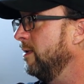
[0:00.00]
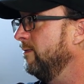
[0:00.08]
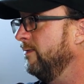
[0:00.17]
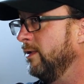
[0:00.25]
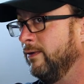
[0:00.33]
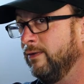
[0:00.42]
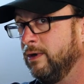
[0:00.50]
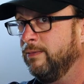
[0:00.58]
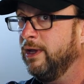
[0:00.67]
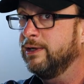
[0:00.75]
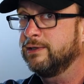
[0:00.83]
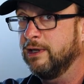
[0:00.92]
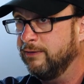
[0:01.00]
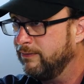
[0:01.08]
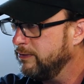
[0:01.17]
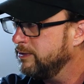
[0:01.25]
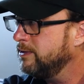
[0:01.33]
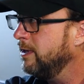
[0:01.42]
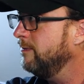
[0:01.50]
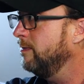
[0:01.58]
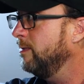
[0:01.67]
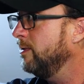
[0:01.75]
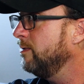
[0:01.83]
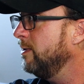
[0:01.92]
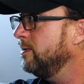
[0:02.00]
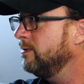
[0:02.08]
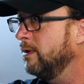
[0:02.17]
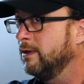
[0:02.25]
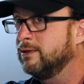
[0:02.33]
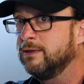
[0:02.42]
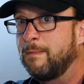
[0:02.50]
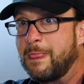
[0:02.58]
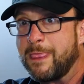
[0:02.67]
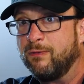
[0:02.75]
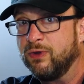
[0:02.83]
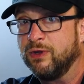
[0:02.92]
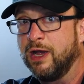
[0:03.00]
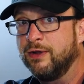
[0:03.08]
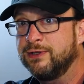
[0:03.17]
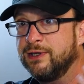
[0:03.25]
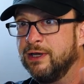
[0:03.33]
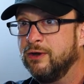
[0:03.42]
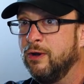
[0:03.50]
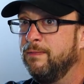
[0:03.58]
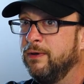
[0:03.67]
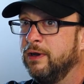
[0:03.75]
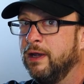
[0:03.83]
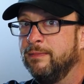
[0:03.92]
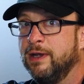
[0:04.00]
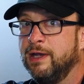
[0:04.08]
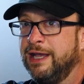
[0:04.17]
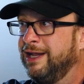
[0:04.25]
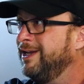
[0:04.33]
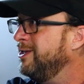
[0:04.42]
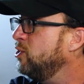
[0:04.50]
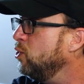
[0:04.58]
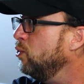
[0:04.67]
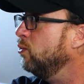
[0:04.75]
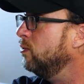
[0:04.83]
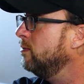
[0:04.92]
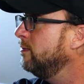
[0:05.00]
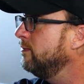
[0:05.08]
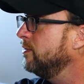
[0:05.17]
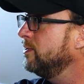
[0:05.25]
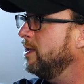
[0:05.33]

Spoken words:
I'm very, very blessed. I have a full staff at both restaurants. With the outside open, I'm at 82 for